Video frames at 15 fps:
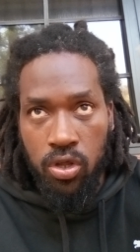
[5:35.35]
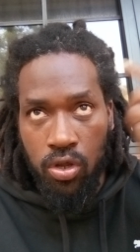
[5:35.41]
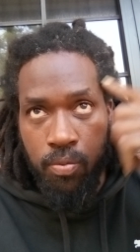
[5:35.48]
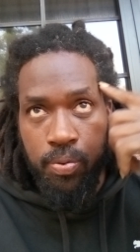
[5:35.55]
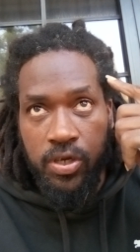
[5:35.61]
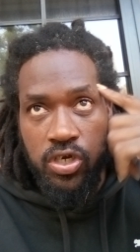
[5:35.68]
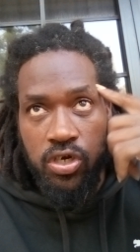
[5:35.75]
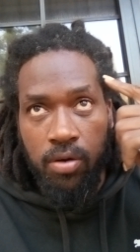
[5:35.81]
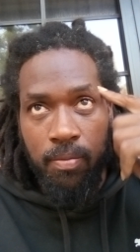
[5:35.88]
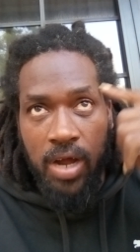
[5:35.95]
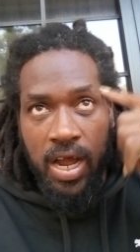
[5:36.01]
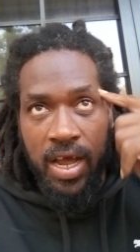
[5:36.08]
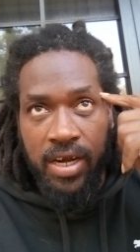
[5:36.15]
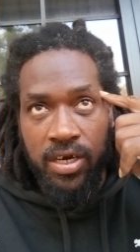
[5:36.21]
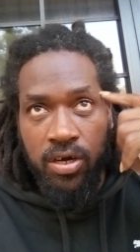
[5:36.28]
You put your
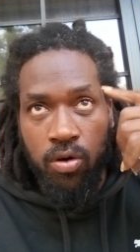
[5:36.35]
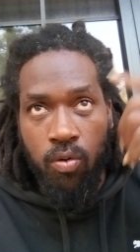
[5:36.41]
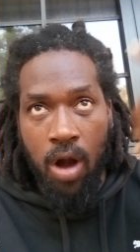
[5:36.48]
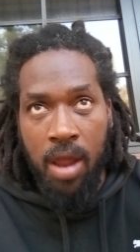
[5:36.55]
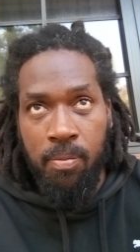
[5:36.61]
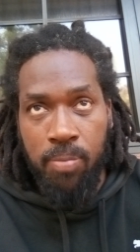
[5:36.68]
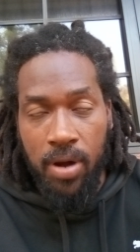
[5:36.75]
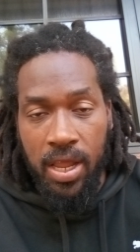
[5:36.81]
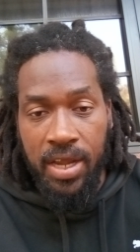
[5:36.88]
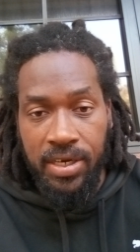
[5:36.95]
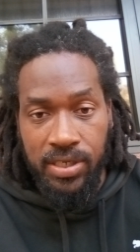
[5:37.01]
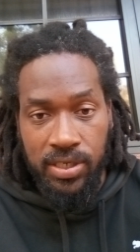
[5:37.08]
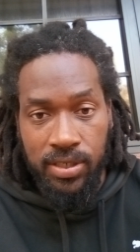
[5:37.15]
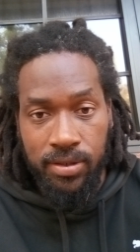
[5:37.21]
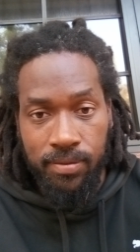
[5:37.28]
mind in the right
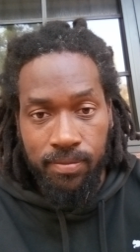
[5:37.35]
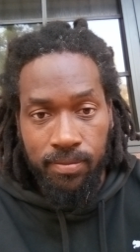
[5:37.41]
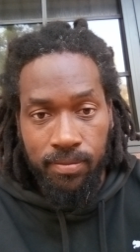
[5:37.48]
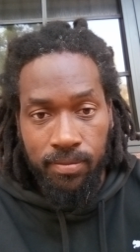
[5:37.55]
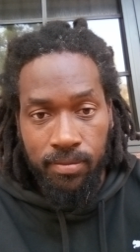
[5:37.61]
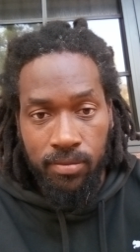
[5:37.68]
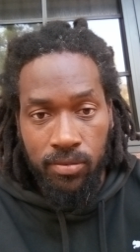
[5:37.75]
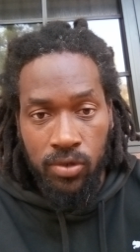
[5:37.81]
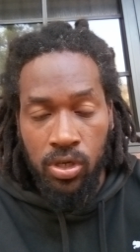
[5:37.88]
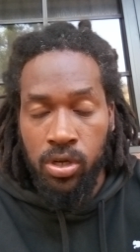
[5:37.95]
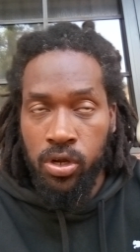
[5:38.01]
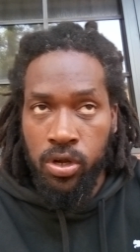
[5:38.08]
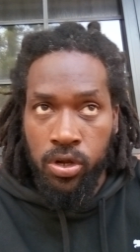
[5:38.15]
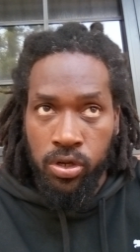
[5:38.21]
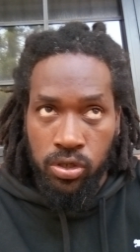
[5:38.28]
place
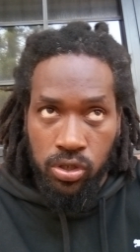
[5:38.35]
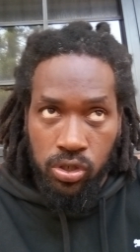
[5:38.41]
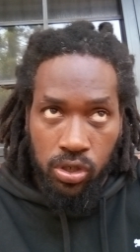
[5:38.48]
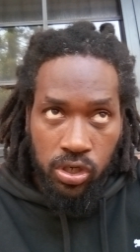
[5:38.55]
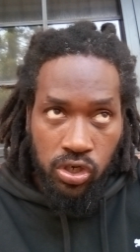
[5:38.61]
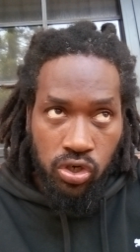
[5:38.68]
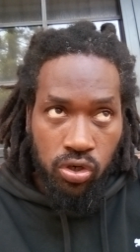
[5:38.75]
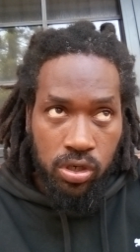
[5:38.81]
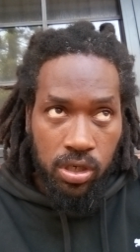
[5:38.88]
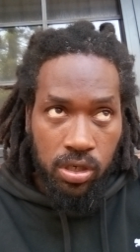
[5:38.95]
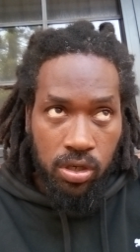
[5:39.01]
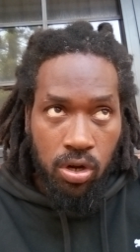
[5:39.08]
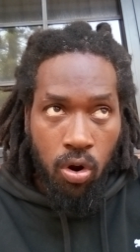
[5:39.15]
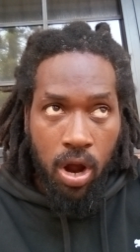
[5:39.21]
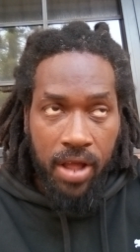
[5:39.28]
so that you
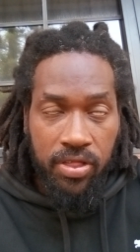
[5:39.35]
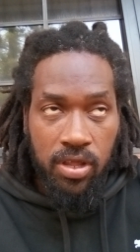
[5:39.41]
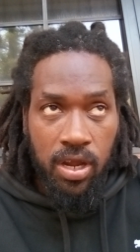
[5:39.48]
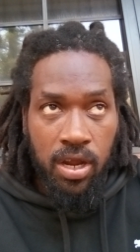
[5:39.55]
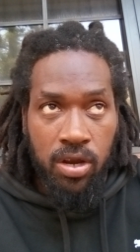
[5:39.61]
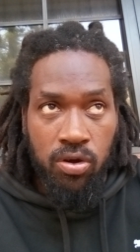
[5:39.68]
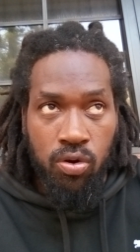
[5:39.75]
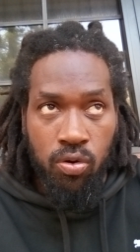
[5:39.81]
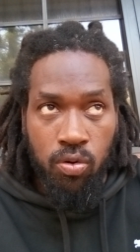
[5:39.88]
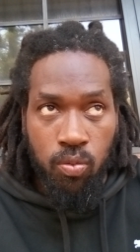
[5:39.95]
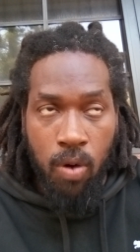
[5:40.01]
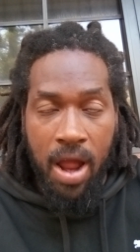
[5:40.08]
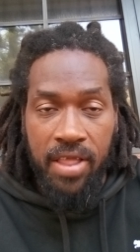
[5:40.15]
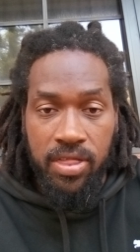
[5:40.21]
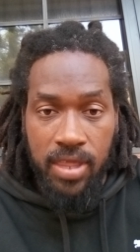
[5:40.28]
can go out there and do the
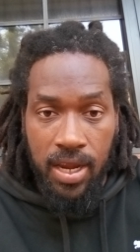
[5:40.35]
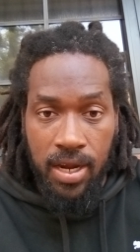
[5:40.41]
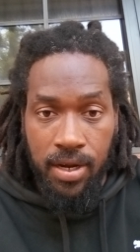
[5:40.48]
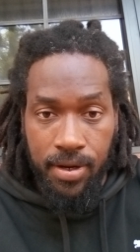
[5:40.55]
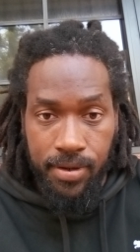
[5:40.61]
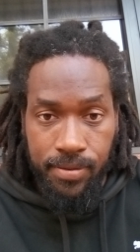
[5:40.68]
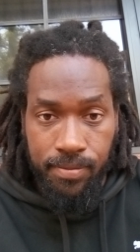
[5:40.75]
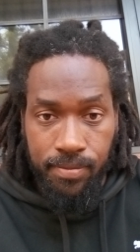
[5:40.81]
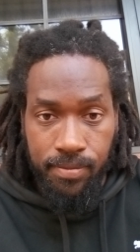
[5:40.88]
right thing.